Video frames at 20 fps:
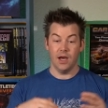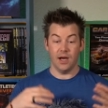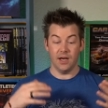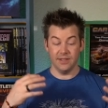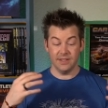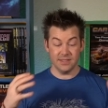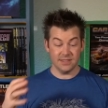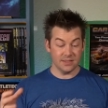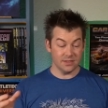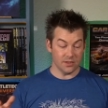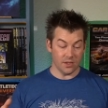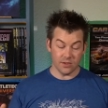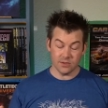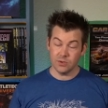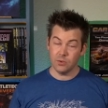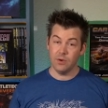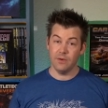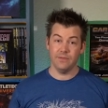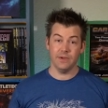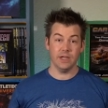This is
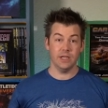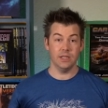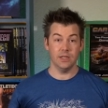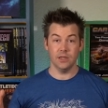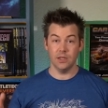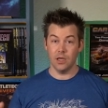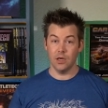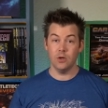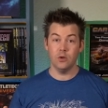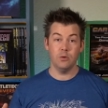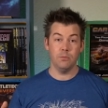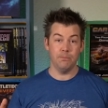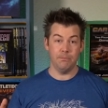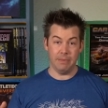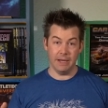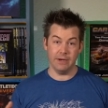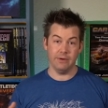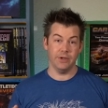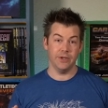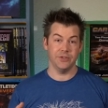also a very low
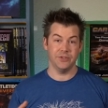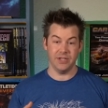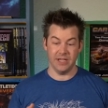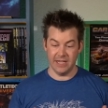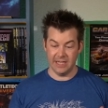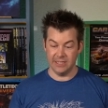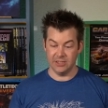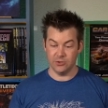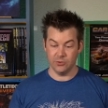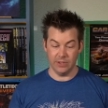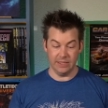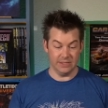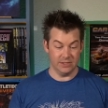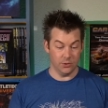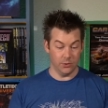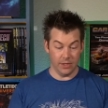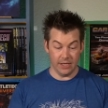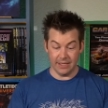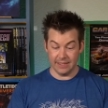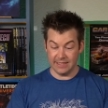barrier to entry.
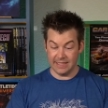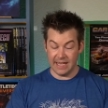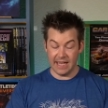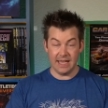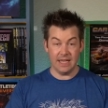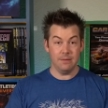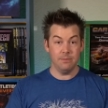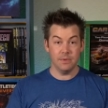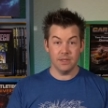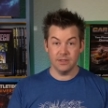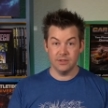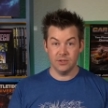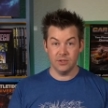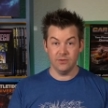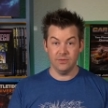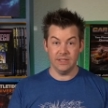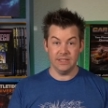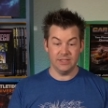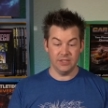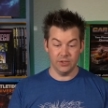So a game
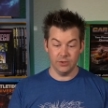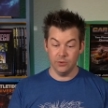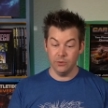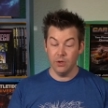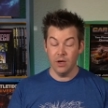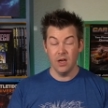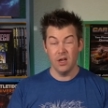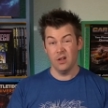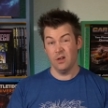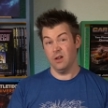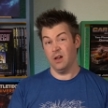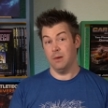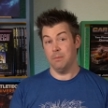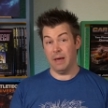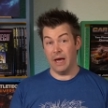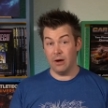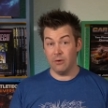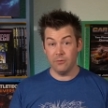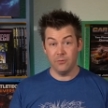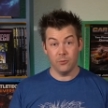2v2,
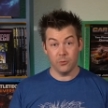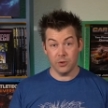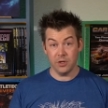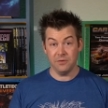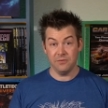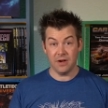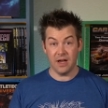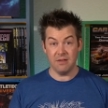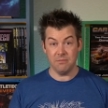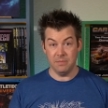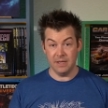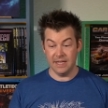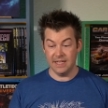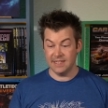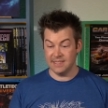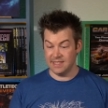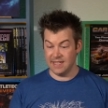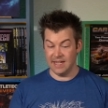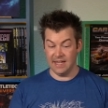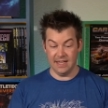about 45
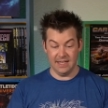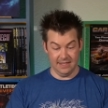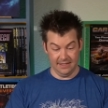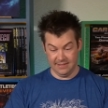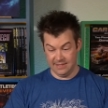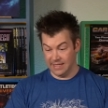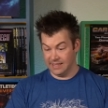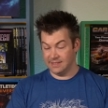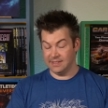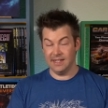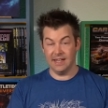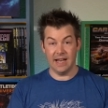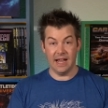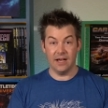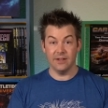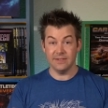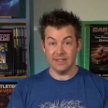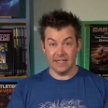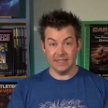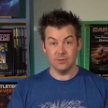minutes, and testing it
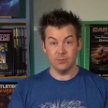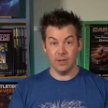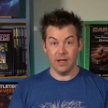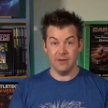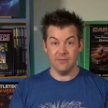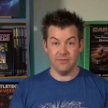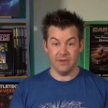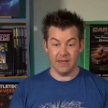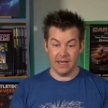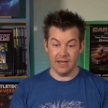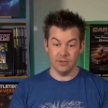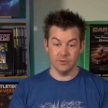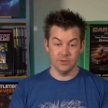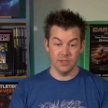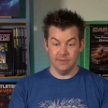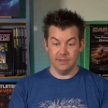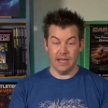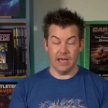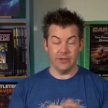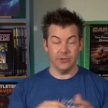out, that's what I found.
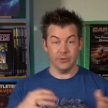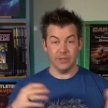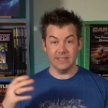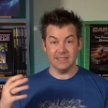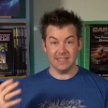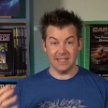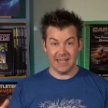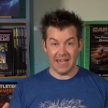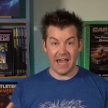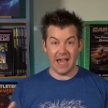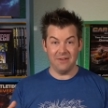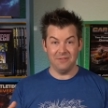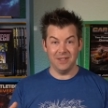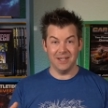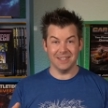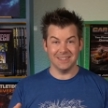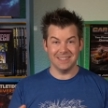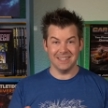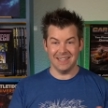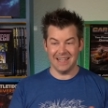Now there is a
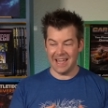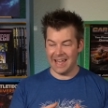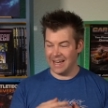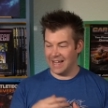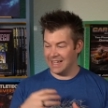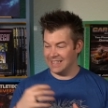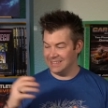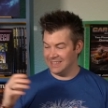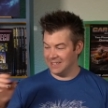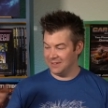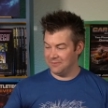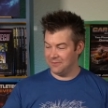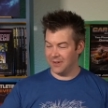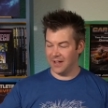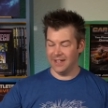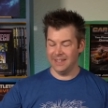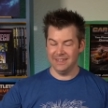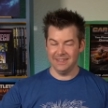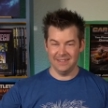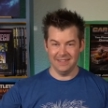caveat to that. I did
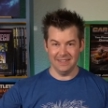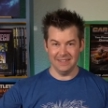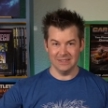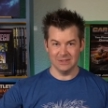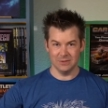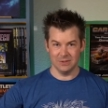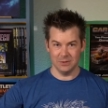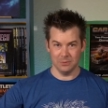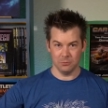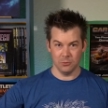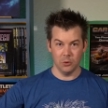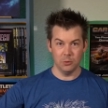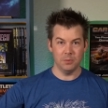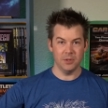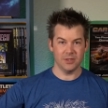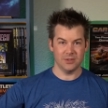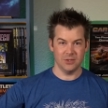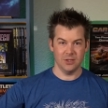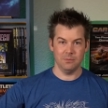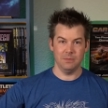find the
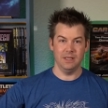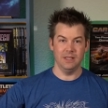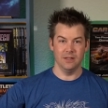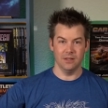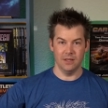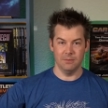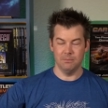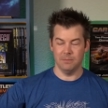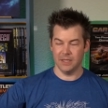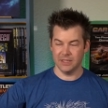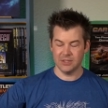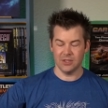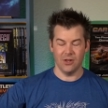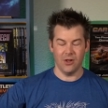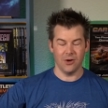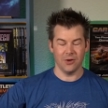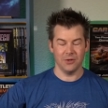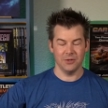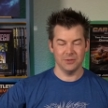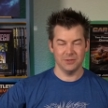rulebook took me much
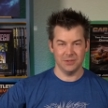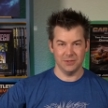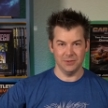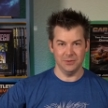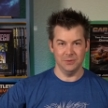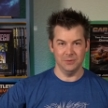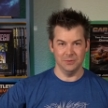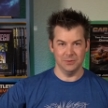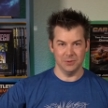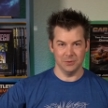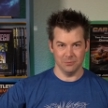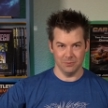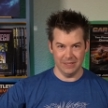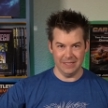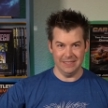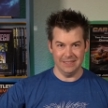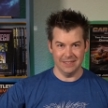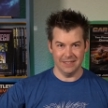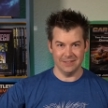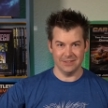longer to
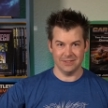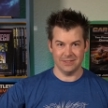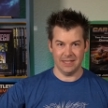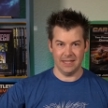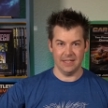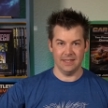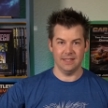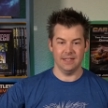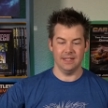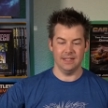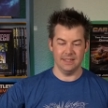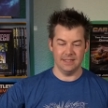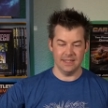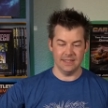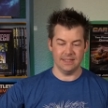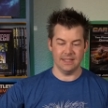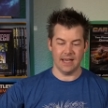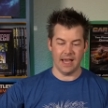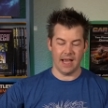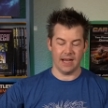read and understand than it
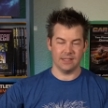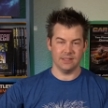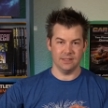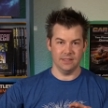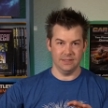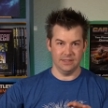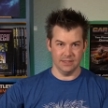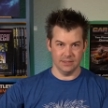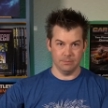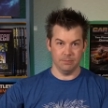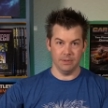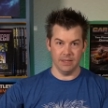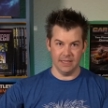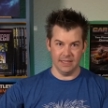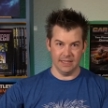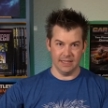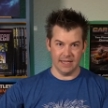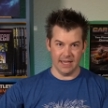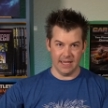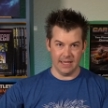did to actually just play
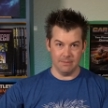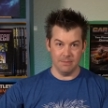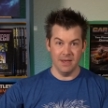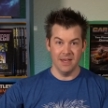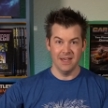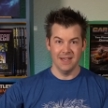the game.